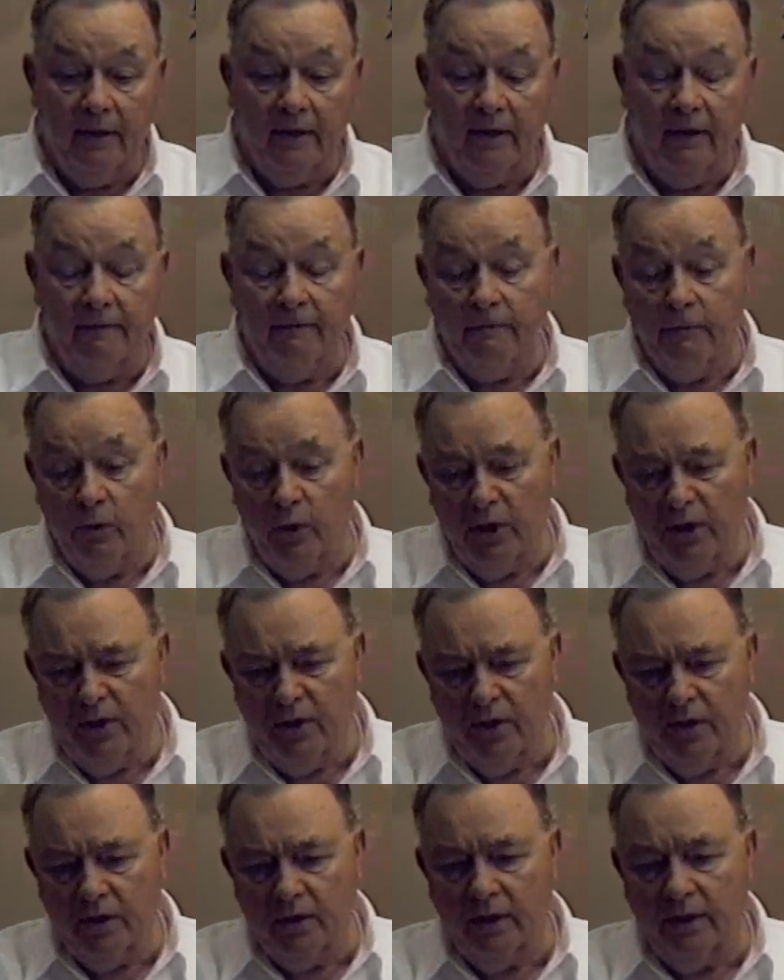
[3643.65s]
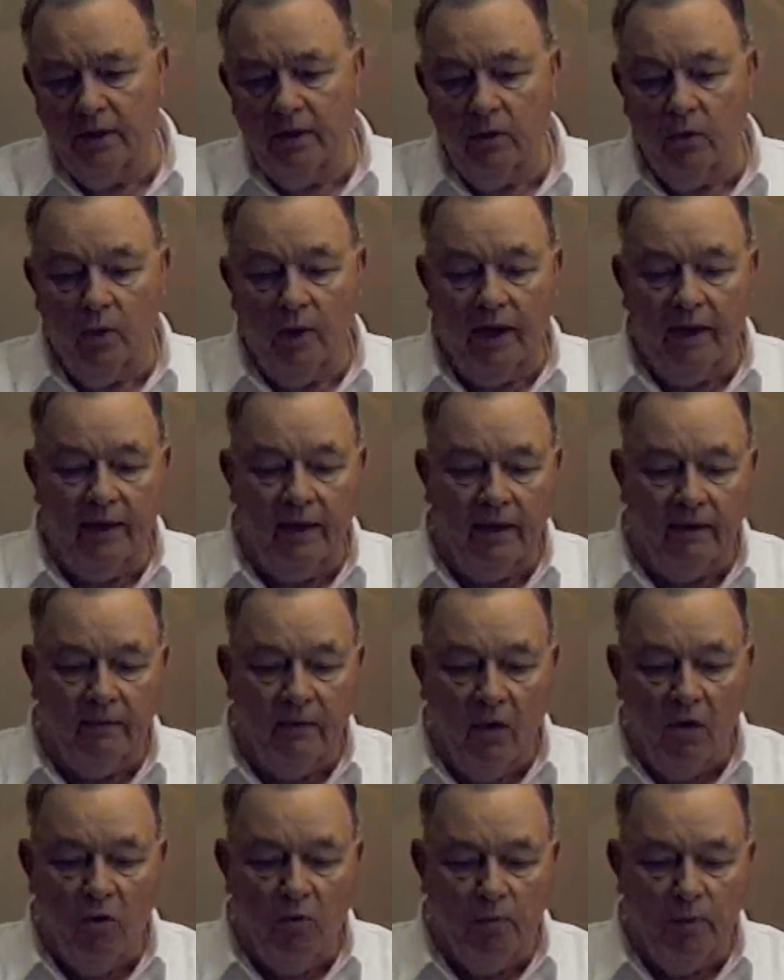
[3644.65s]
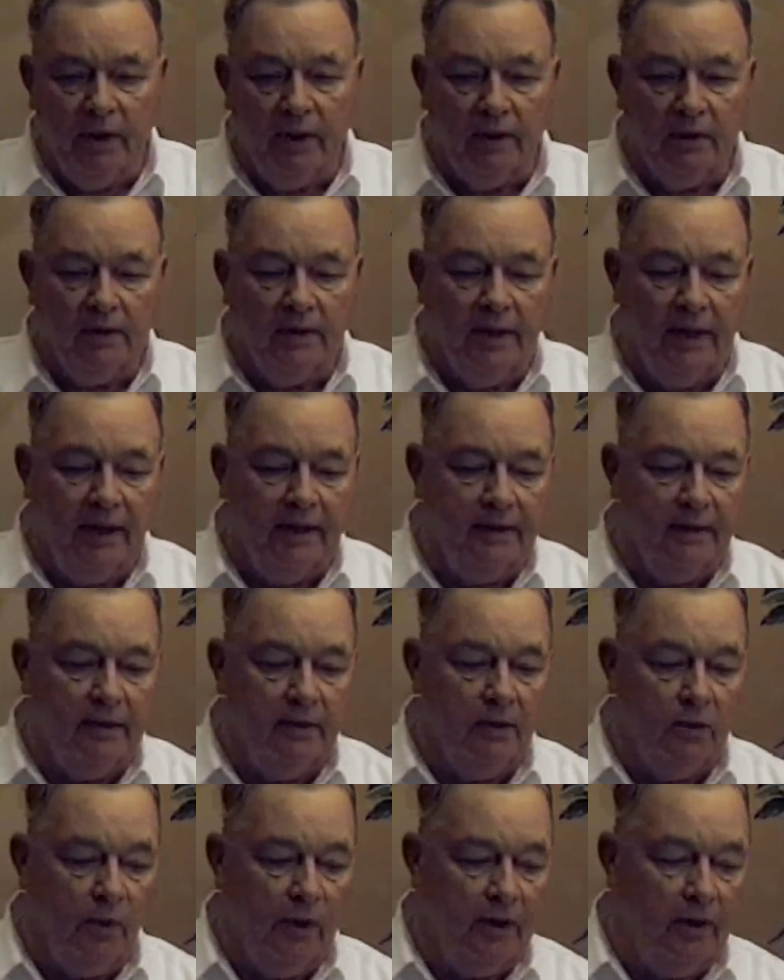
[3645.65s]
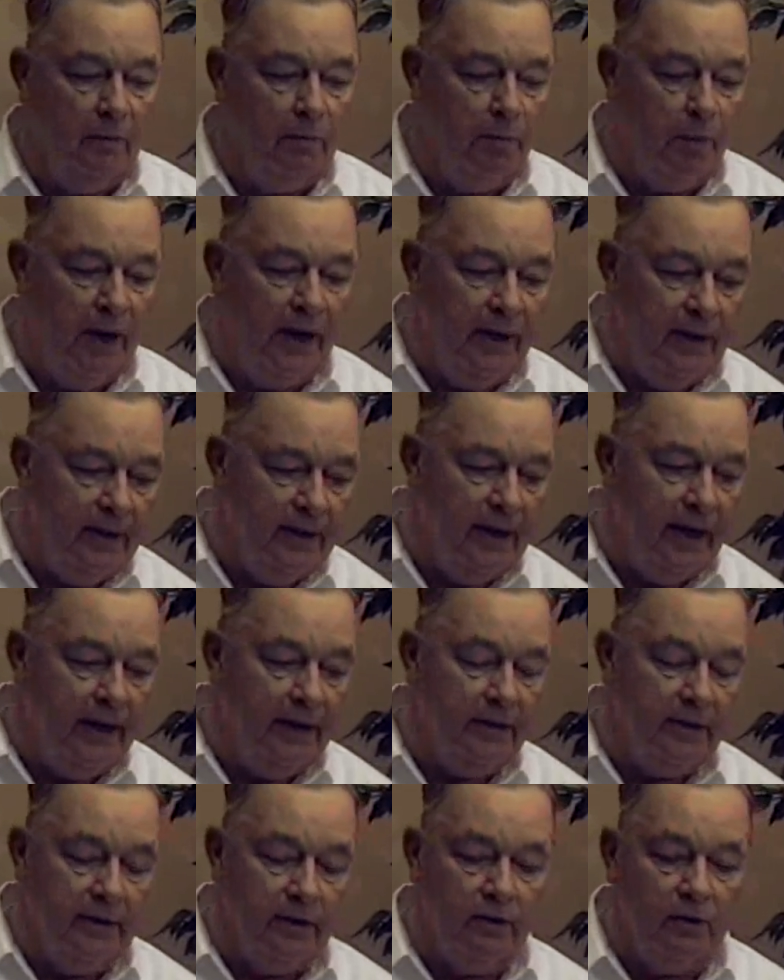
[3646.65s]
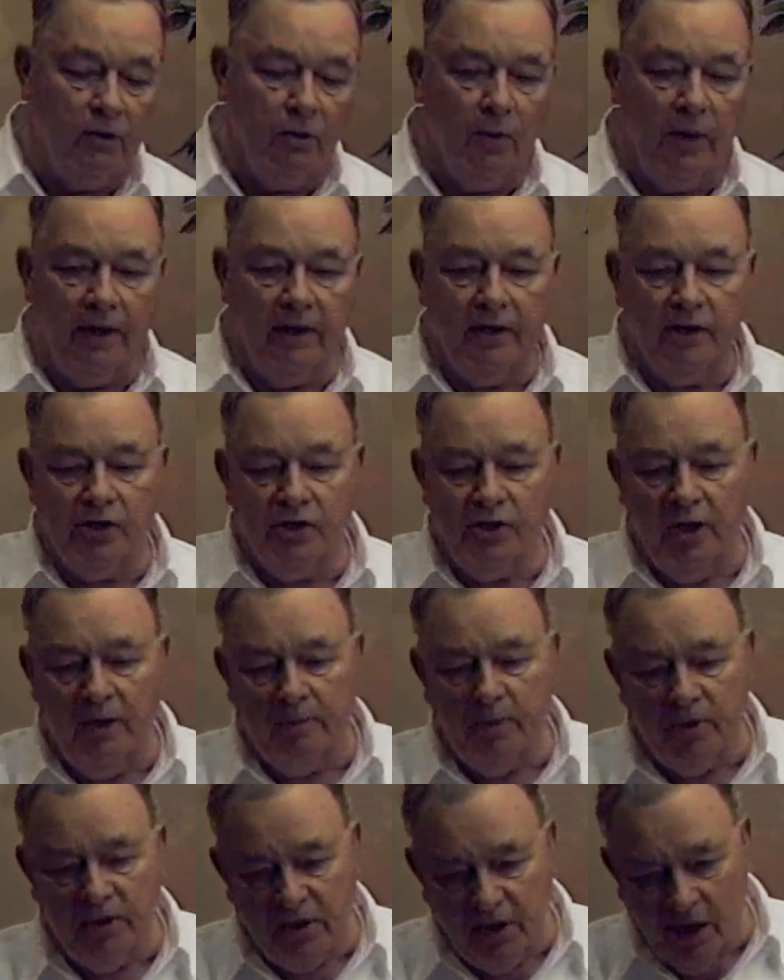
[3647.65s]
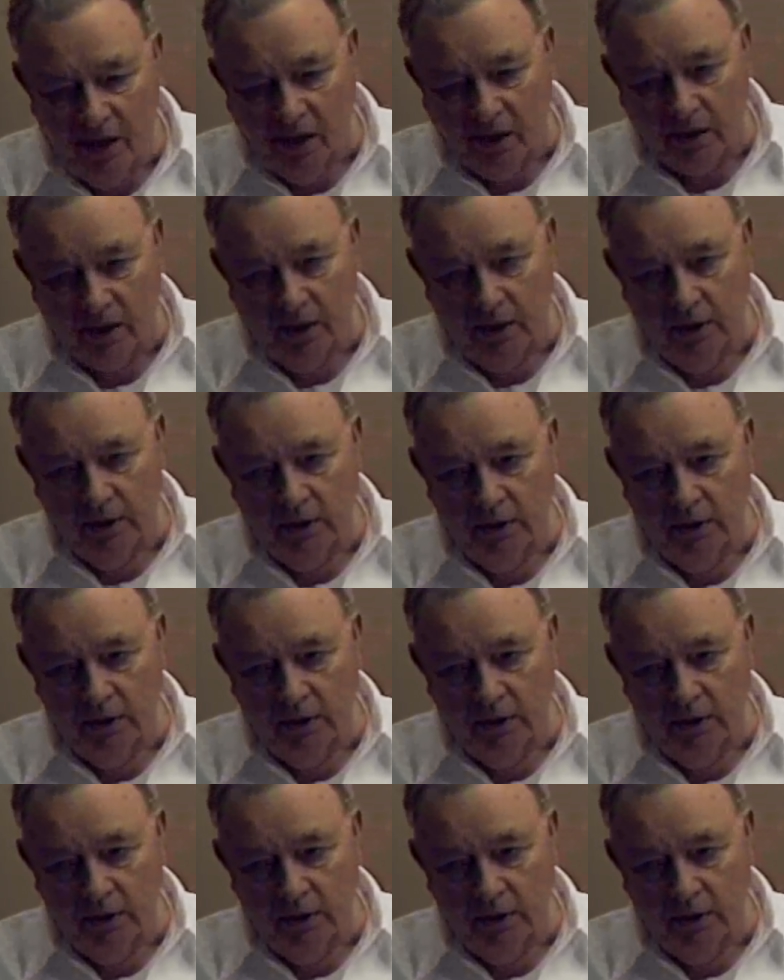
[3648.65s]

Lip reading: And unfortunately, the way that oatmeal tasted, the way the bread tasted, is the way the ship stunk.